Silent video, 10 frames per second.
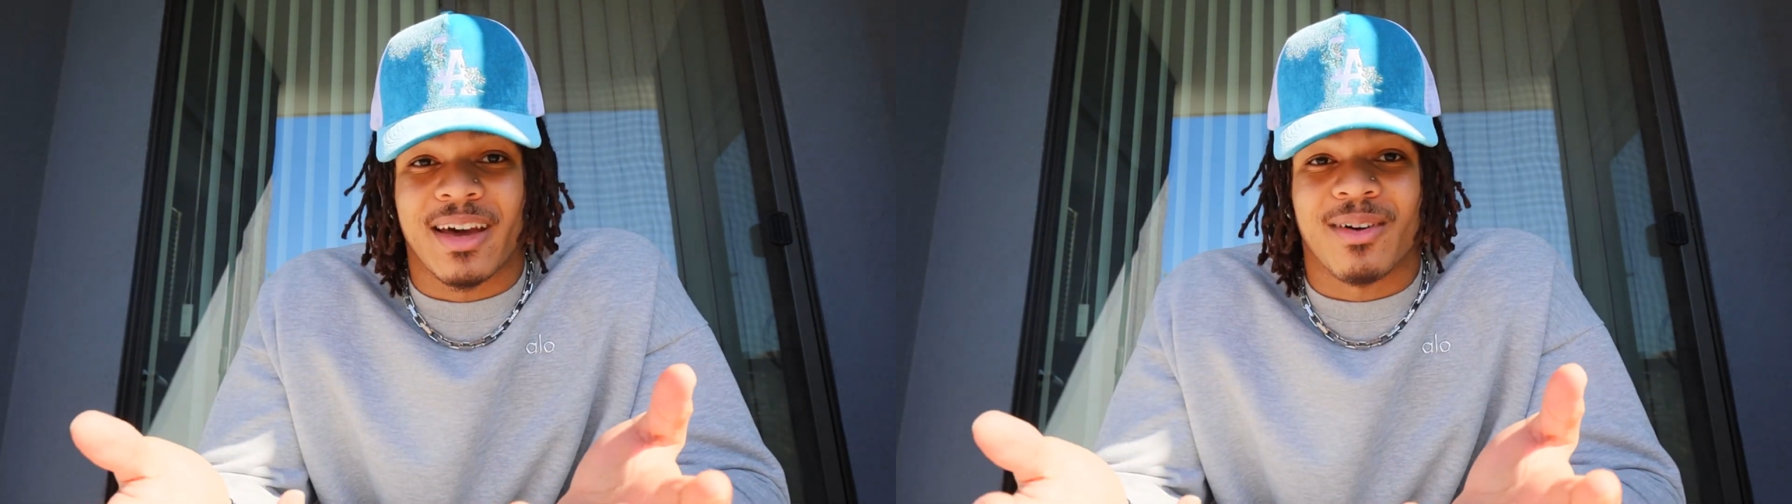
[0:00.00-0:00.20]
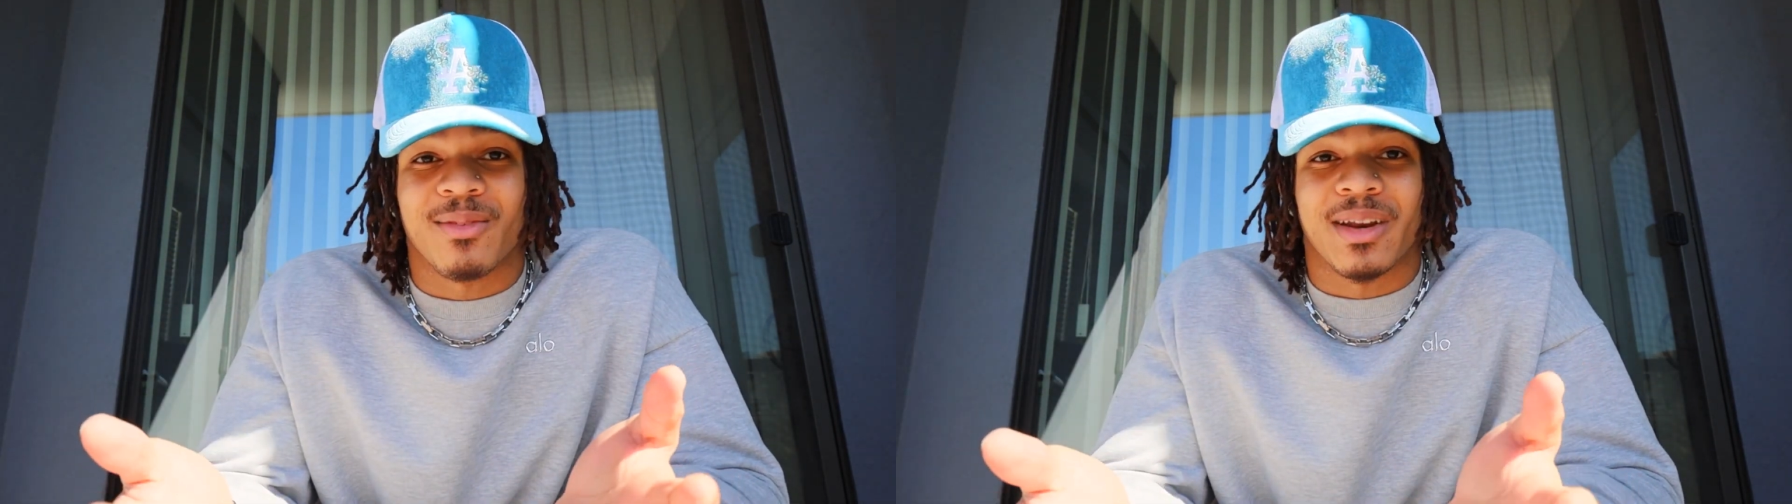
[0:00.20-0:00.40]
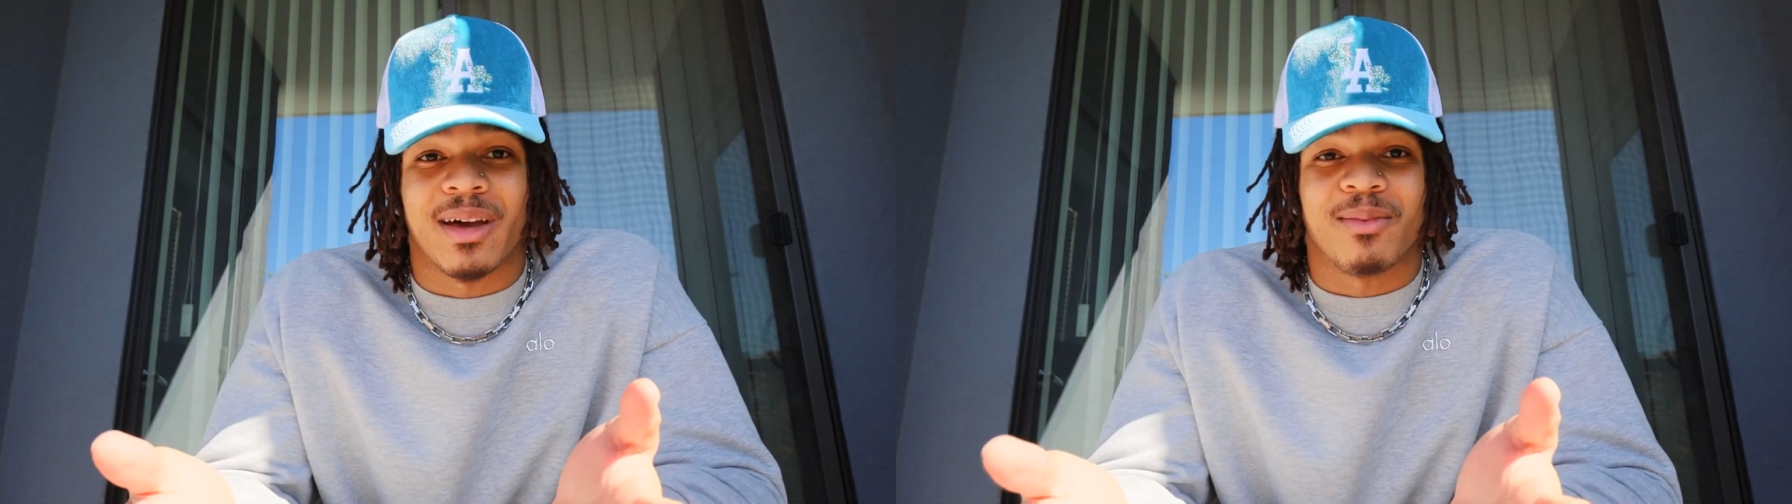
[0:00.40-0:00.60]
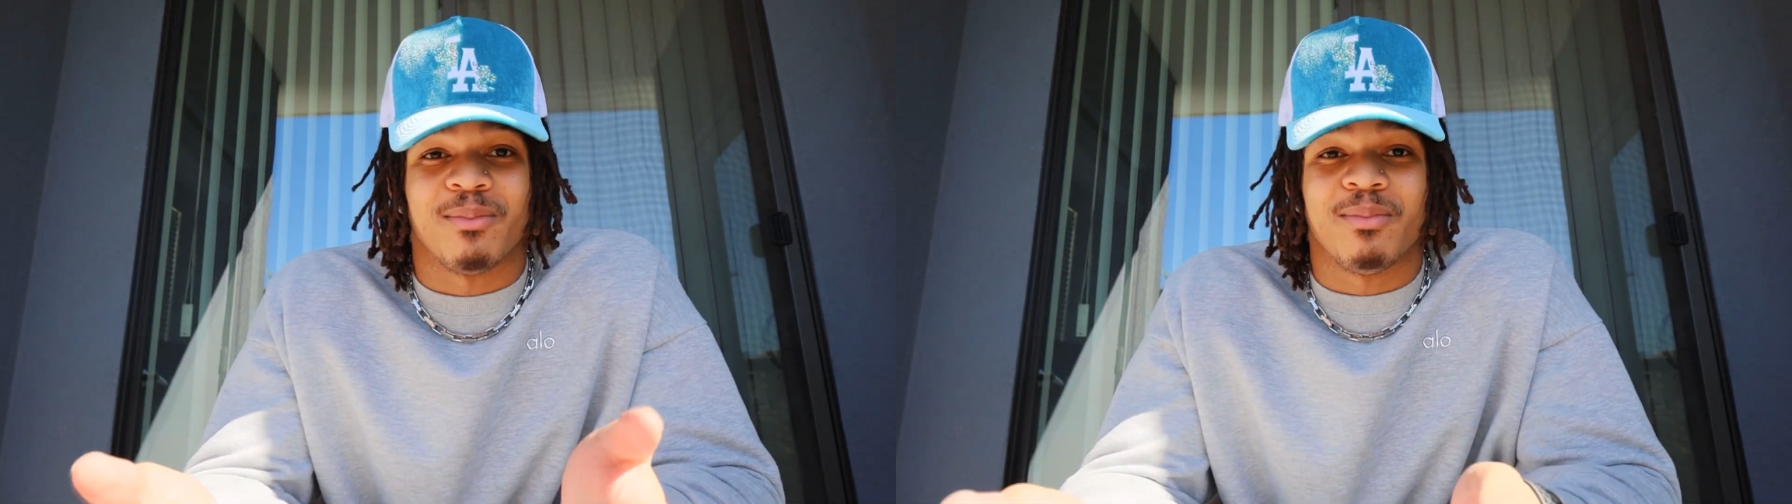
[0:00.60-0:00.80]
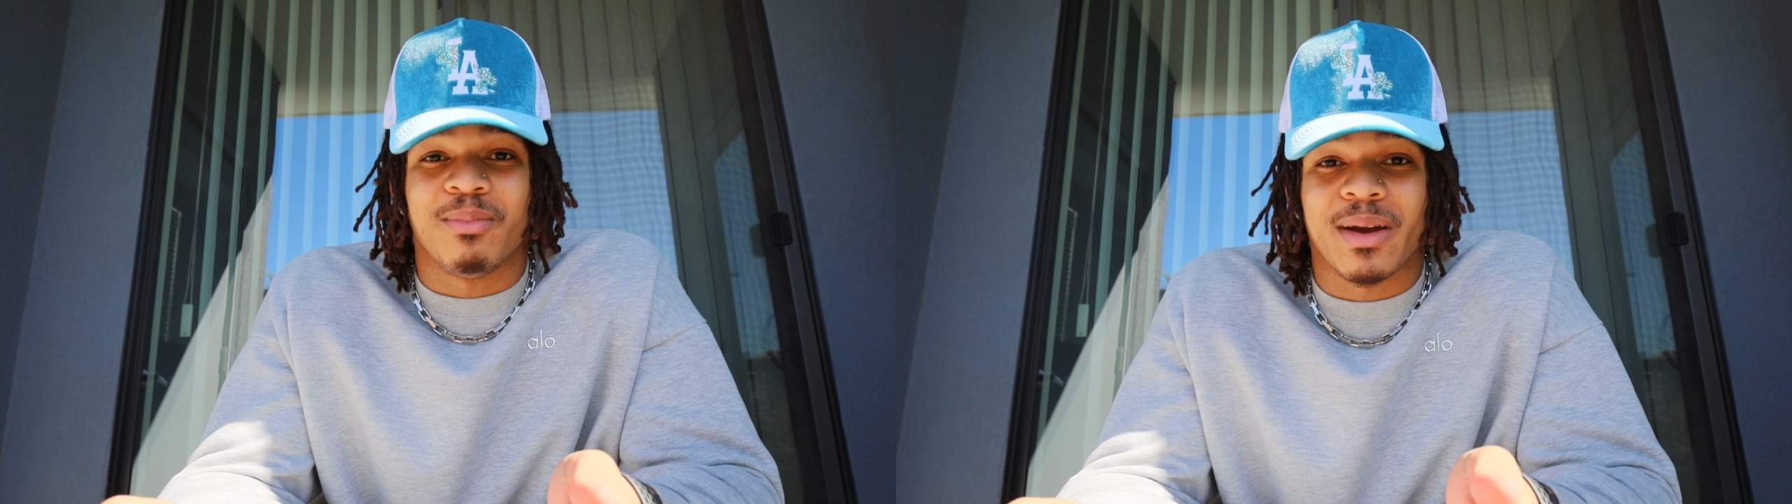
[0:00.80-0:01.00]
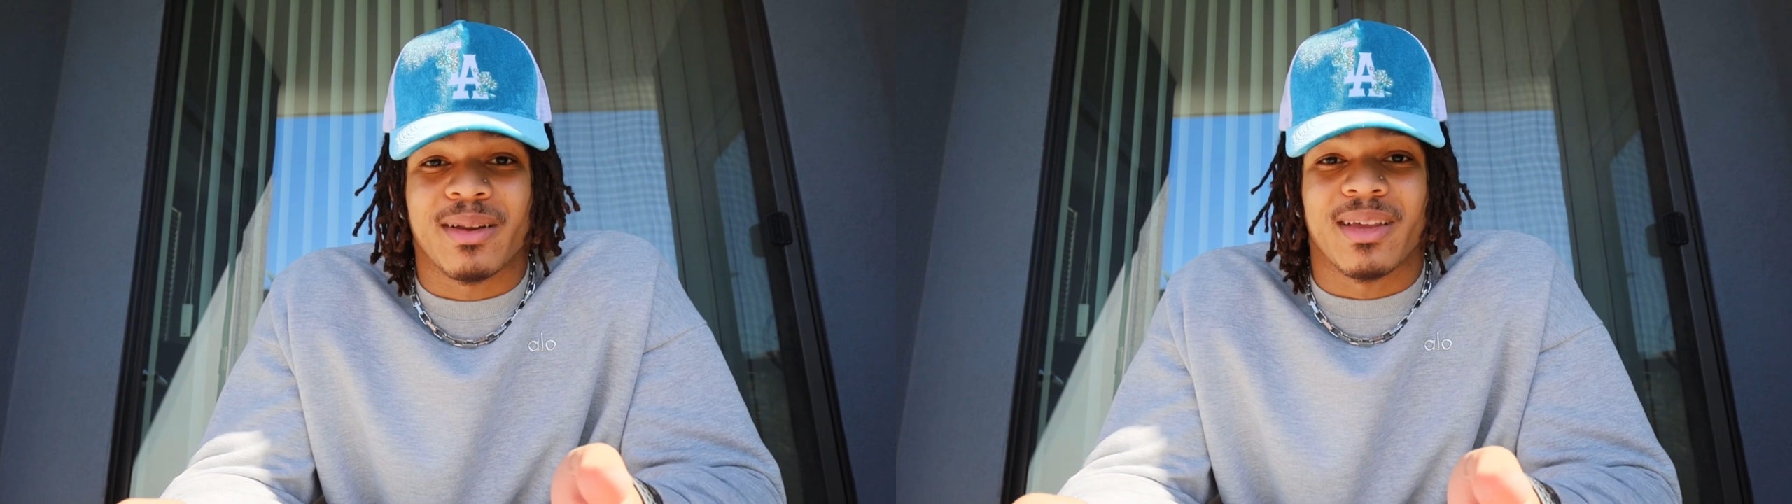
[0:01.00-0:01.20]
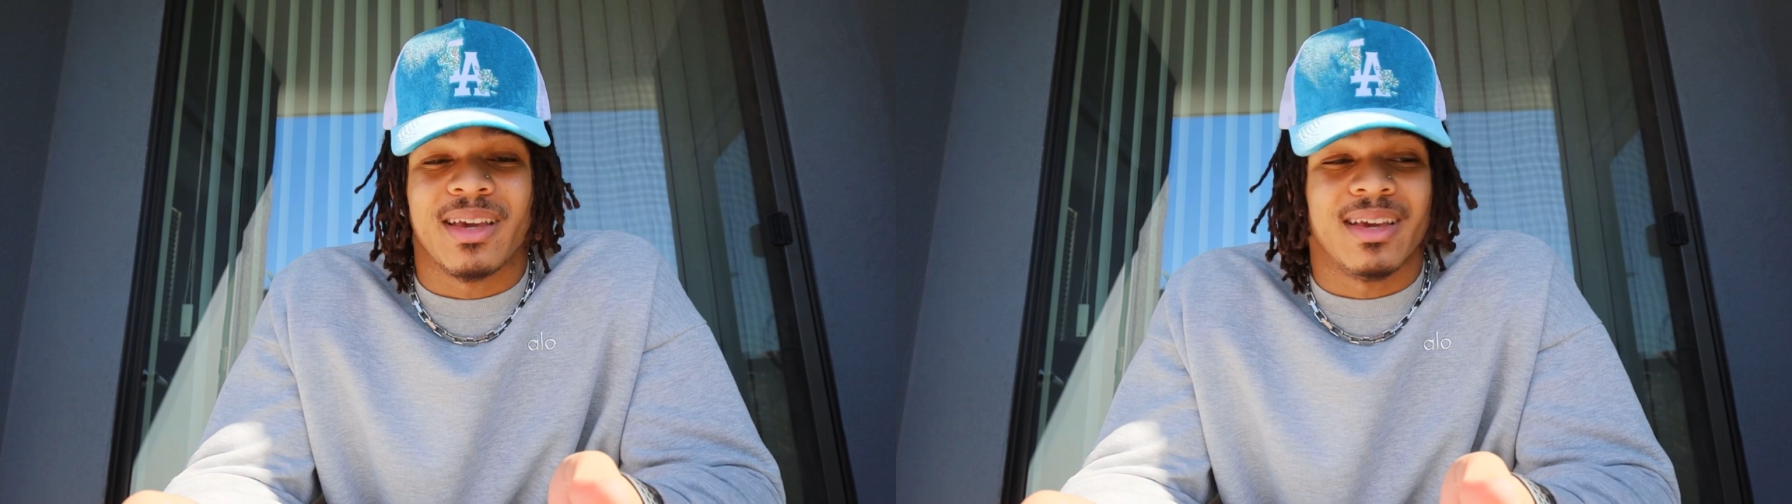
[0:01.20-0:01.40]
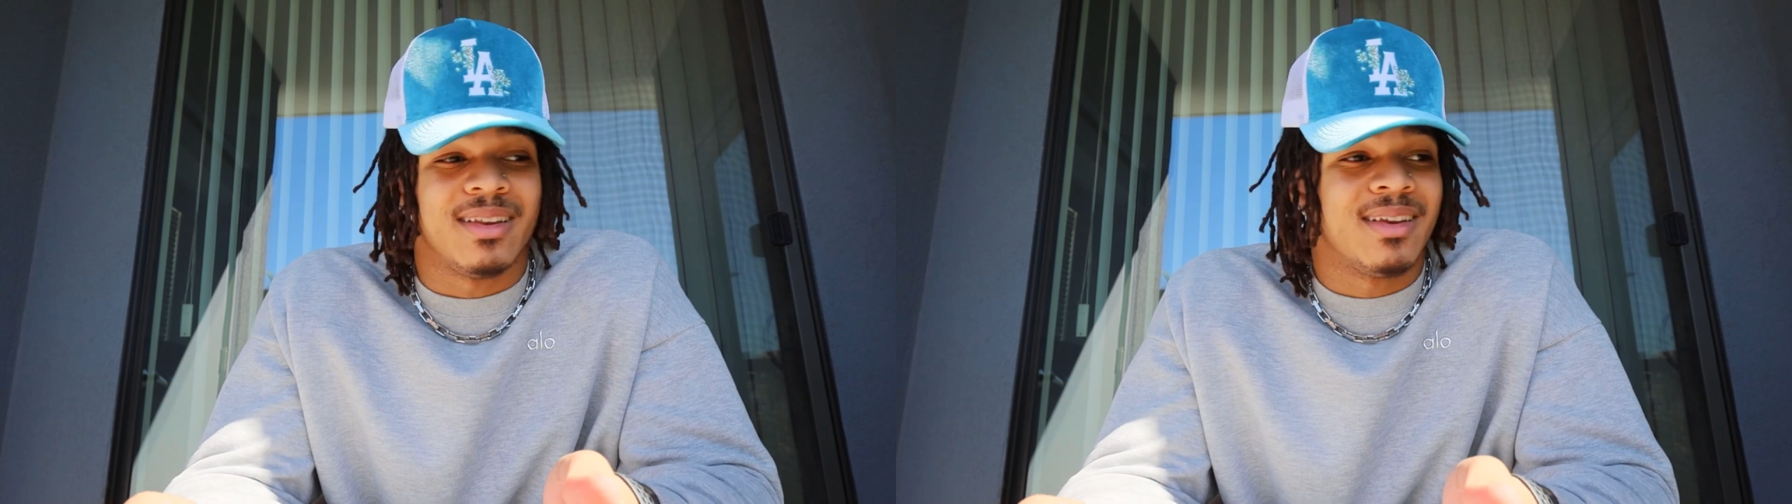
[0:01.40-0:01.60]
out when I barely
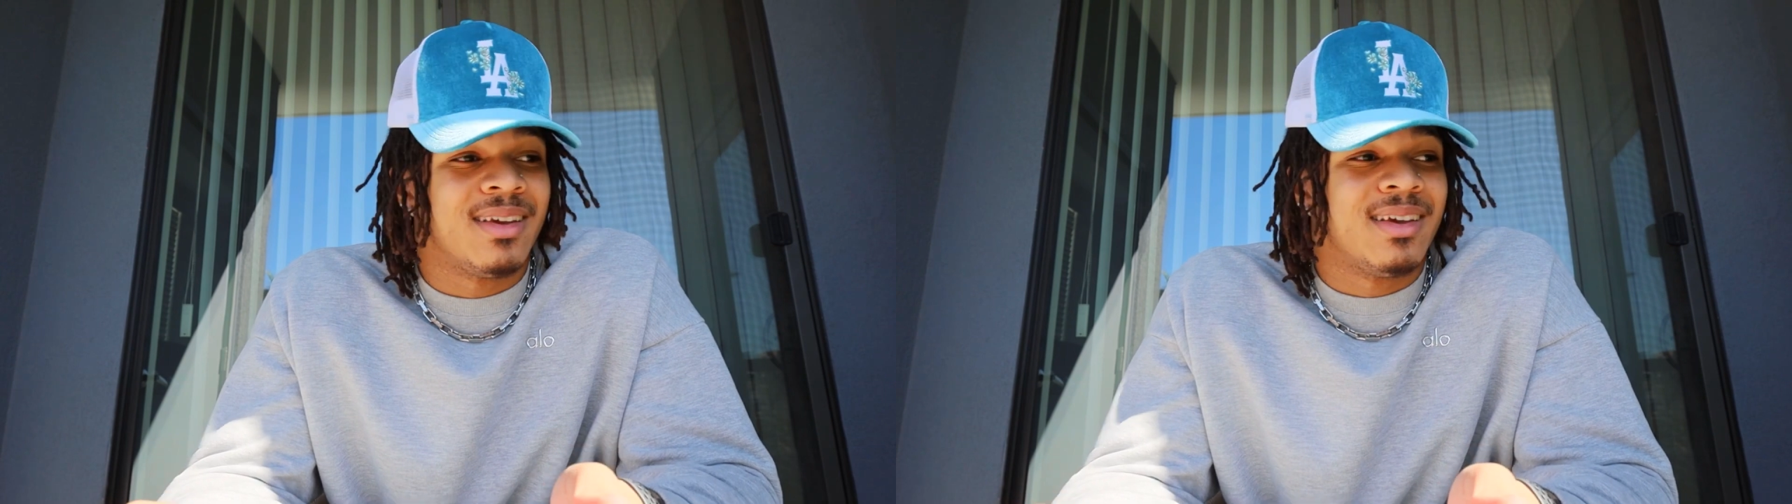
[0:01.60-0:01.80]
eat